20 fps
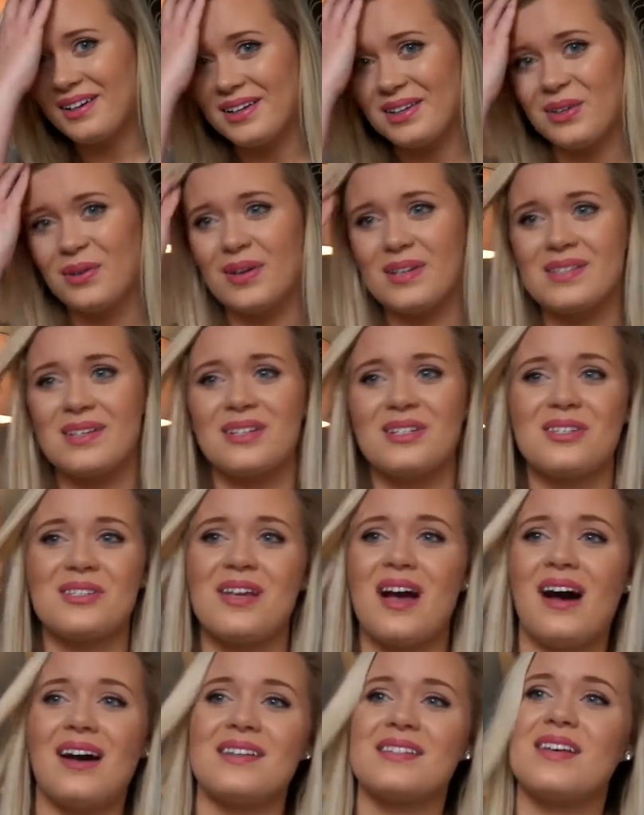You guys are just
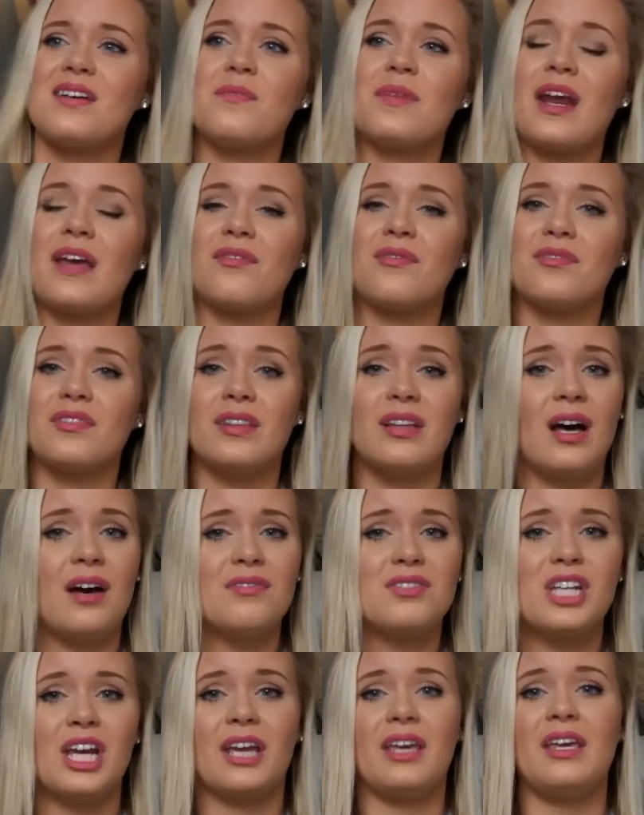awesome, and I've
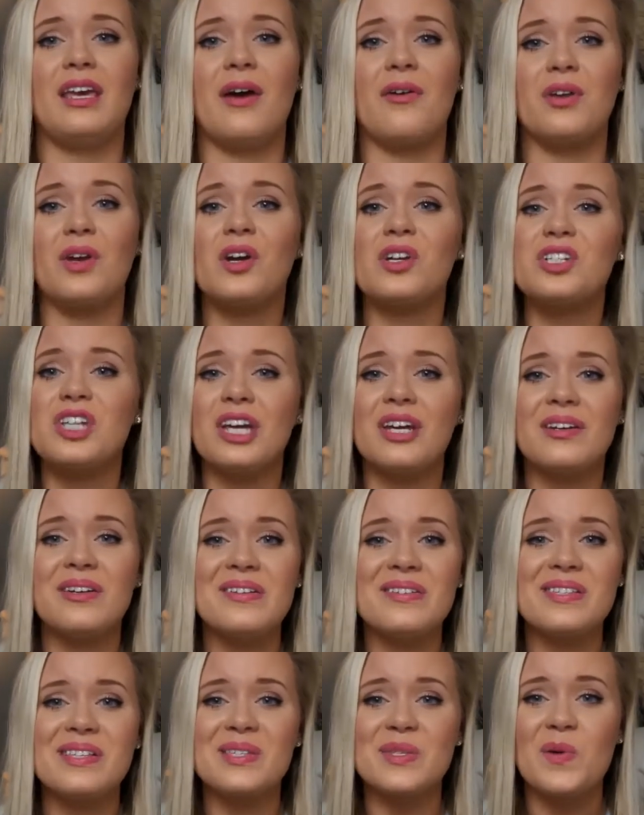loved checking out your
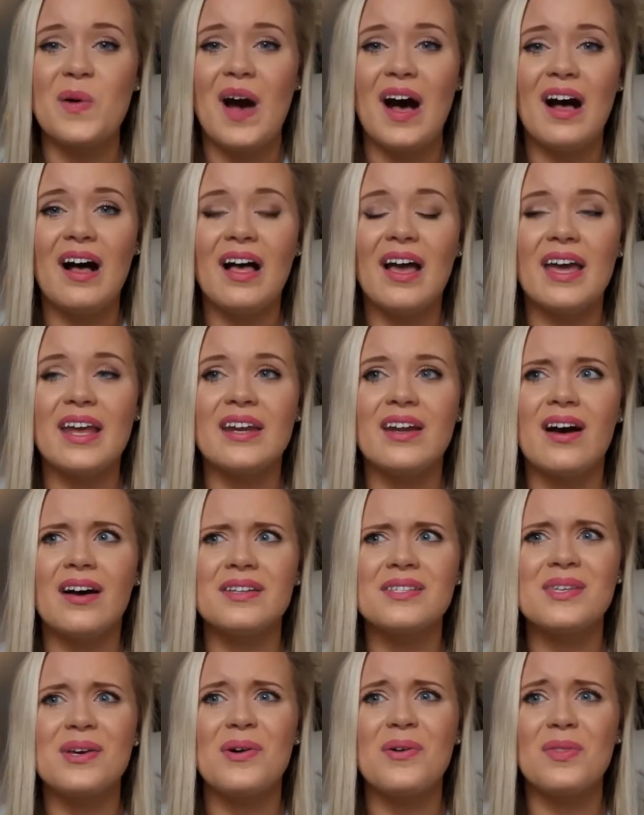channels as well. And
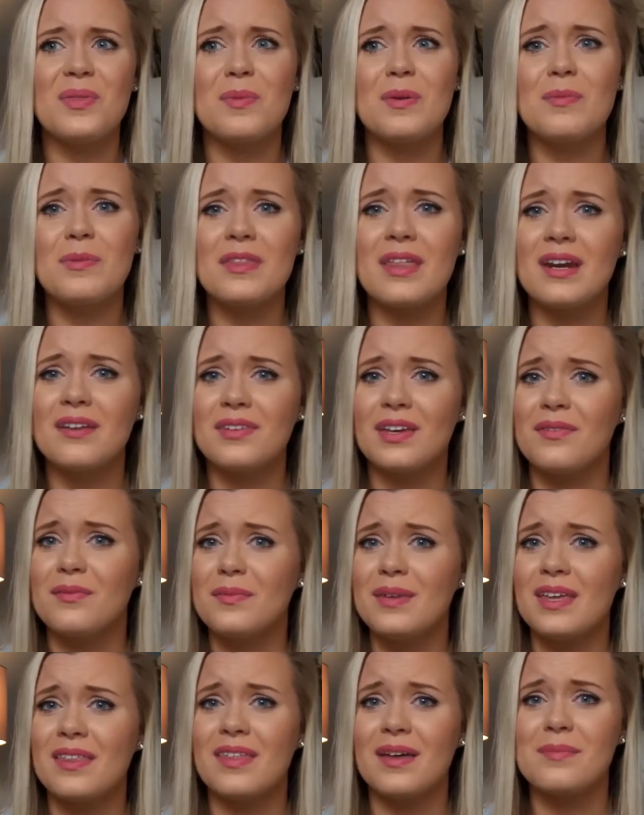also the people that have given
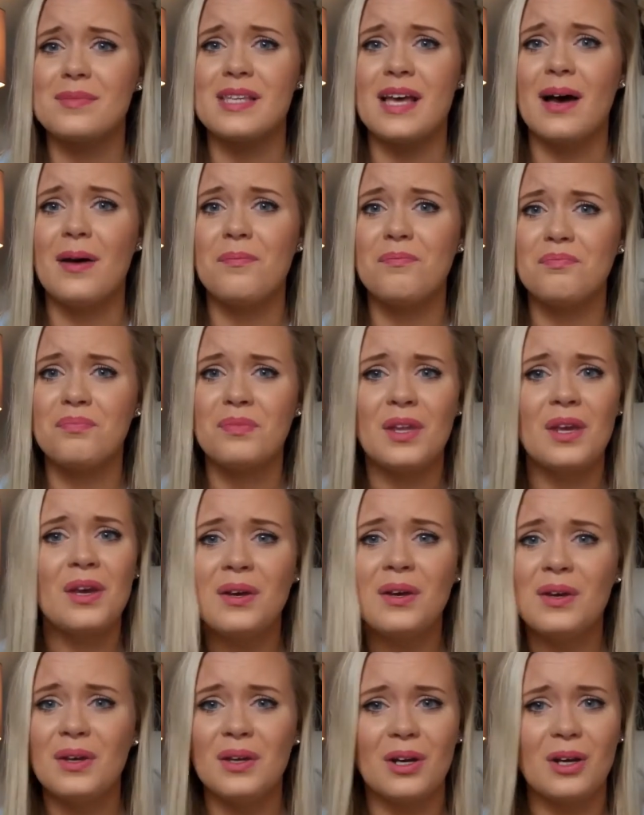me a thumbs up,
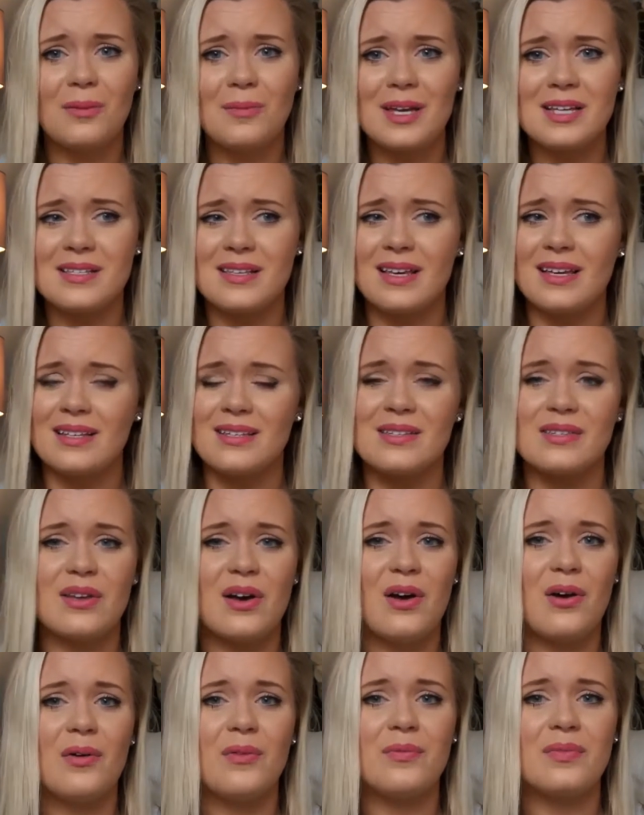you're amazing.
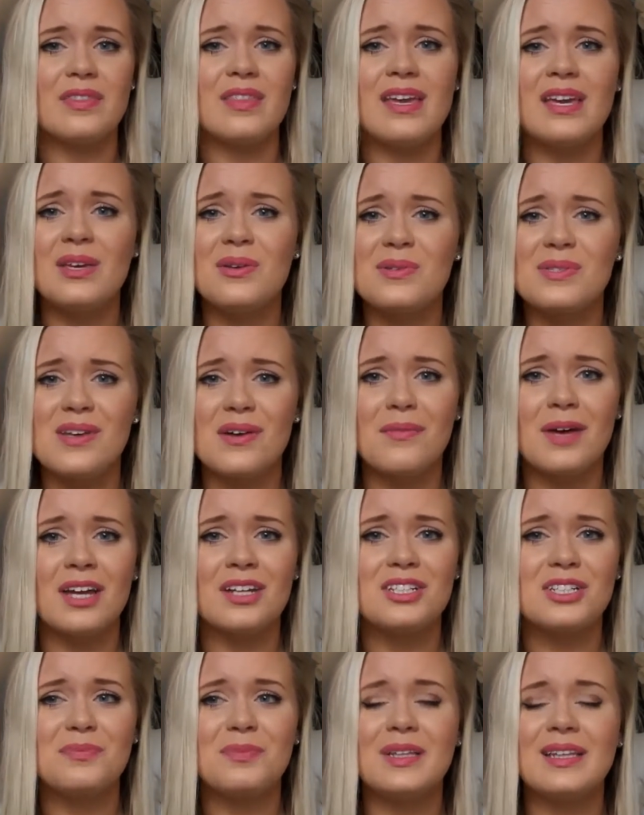So thank you so
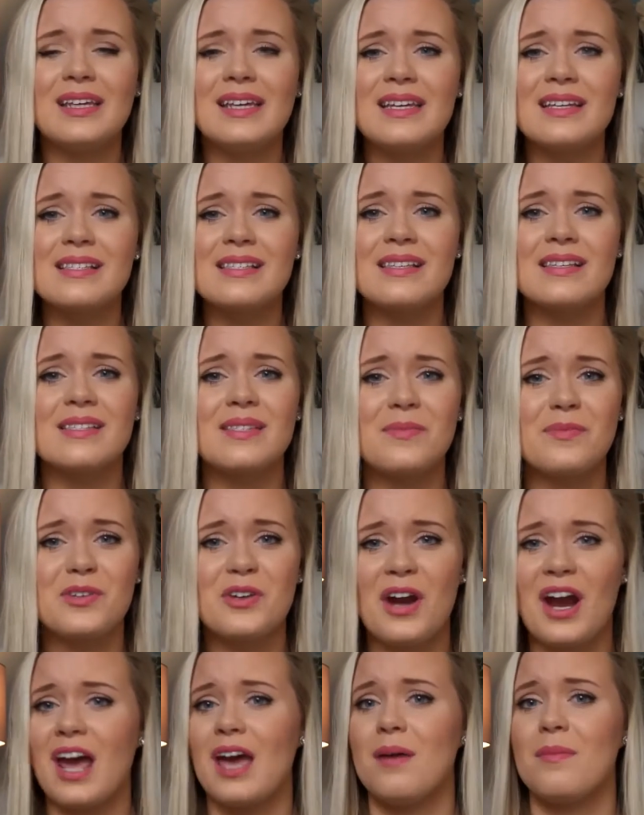much. Please
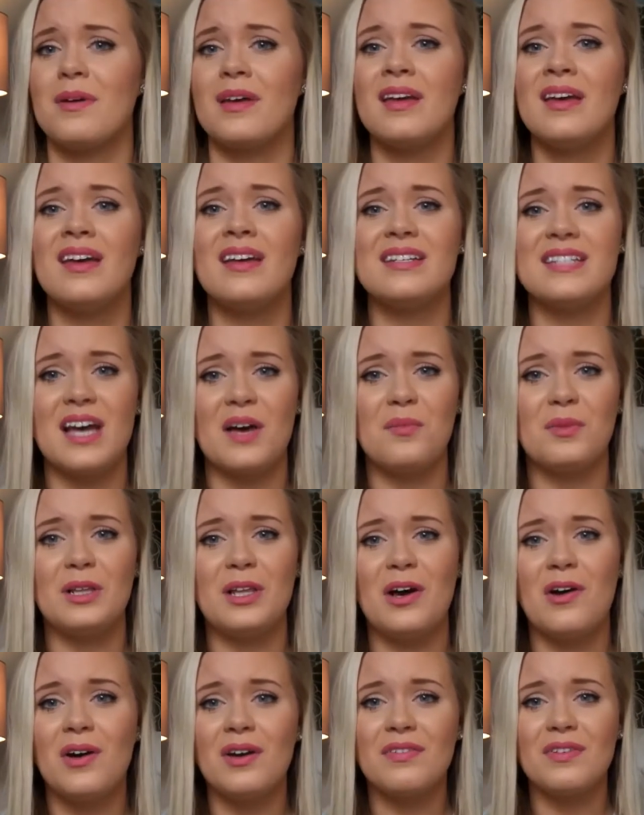subscribe down
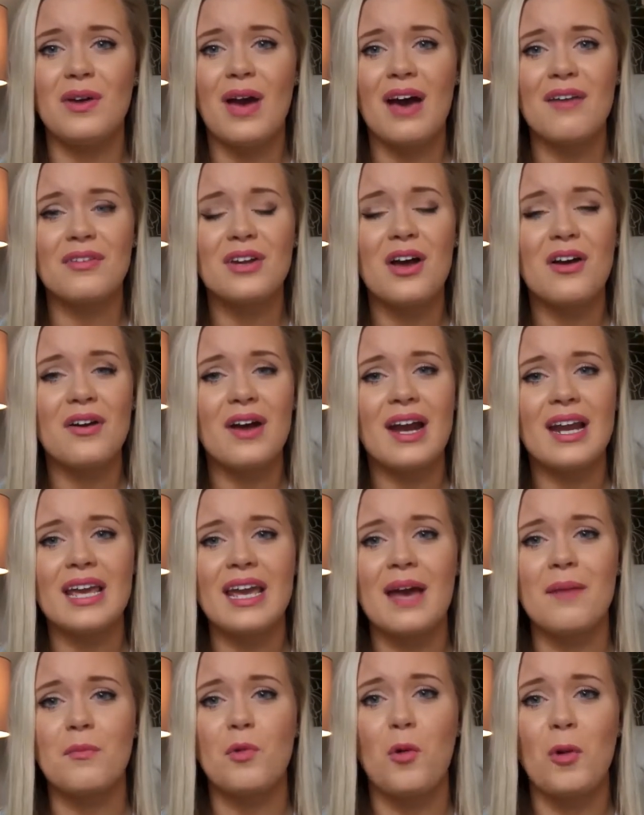below if you haven't already.
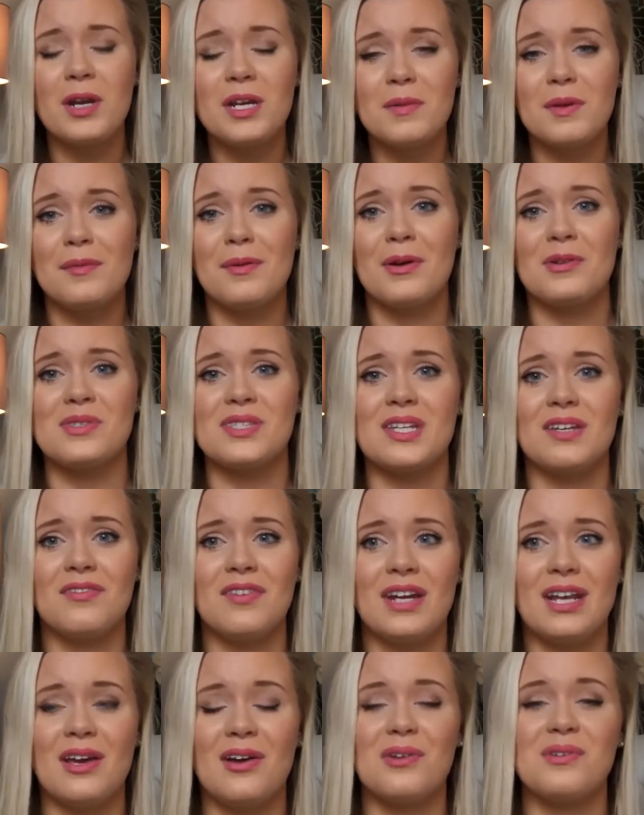I'm going to be posting
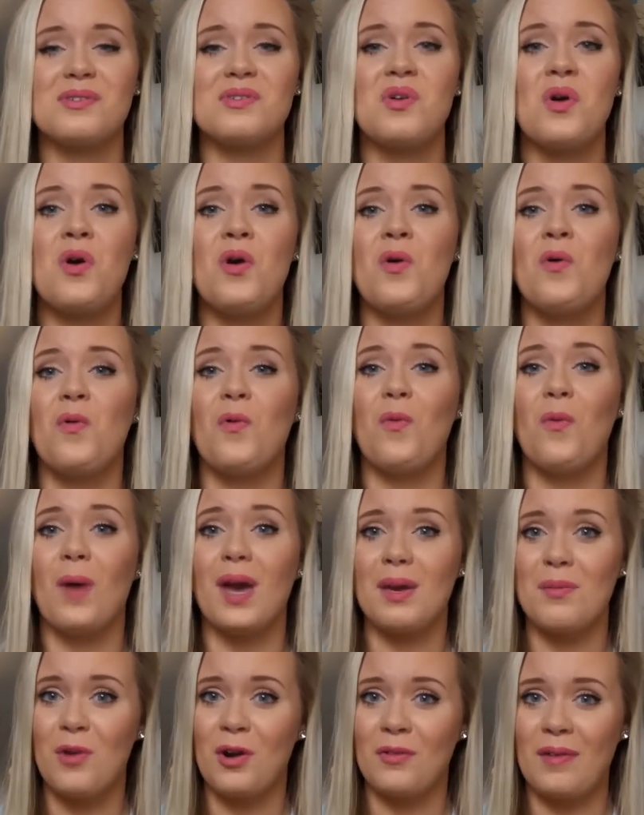videos
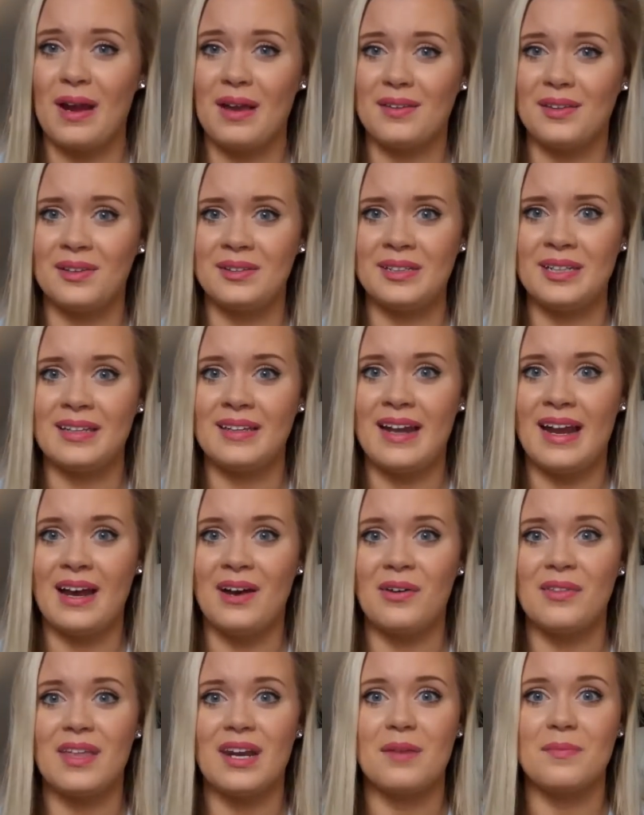way more regularly
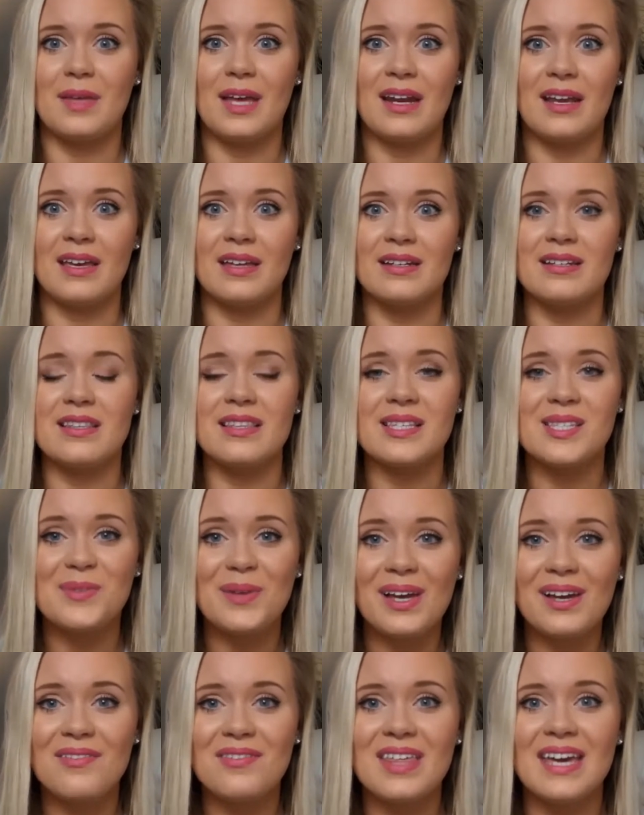now that I'm getting into the
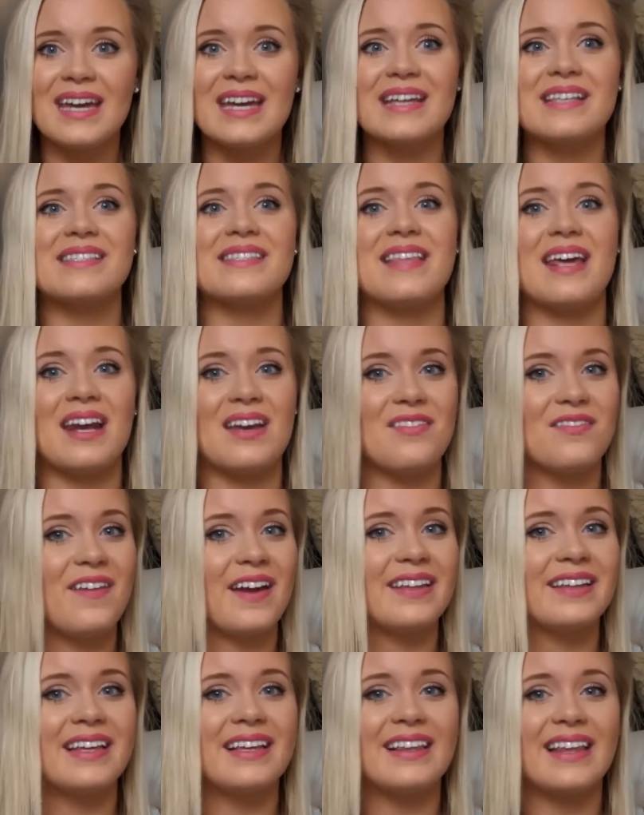swing of things and that I
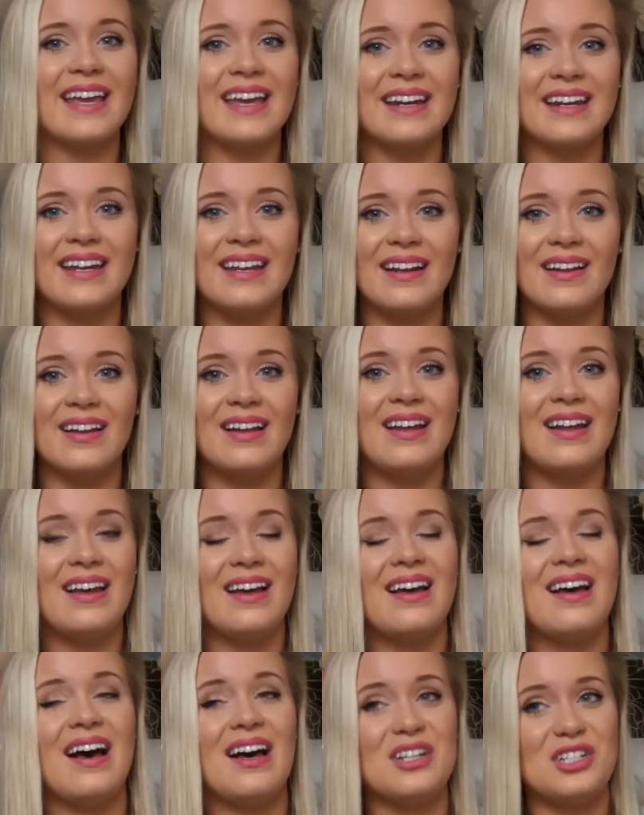finally landed
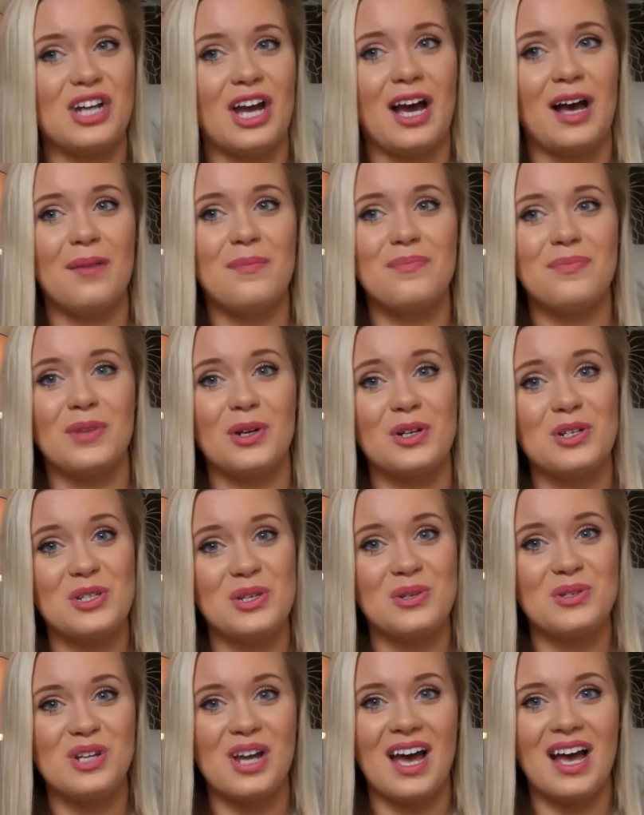a job, or
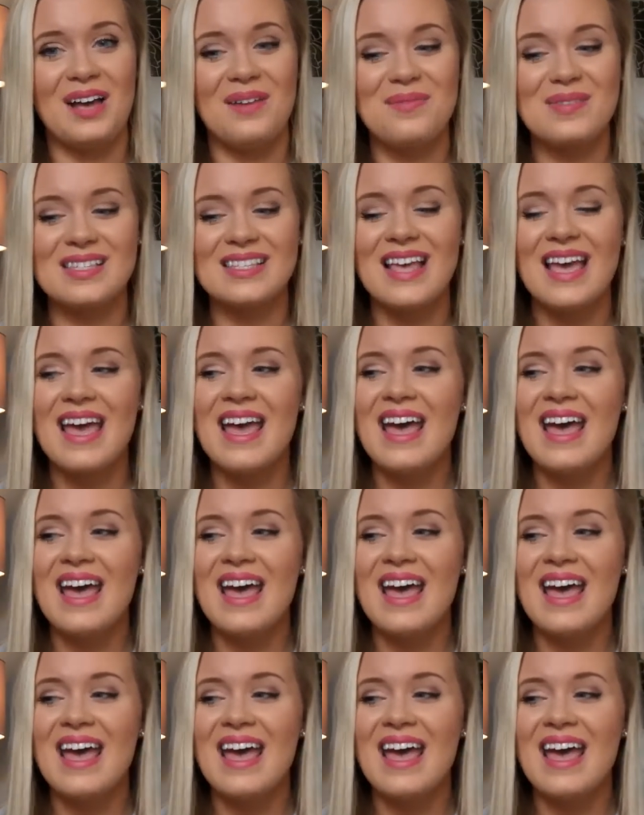2 jobs.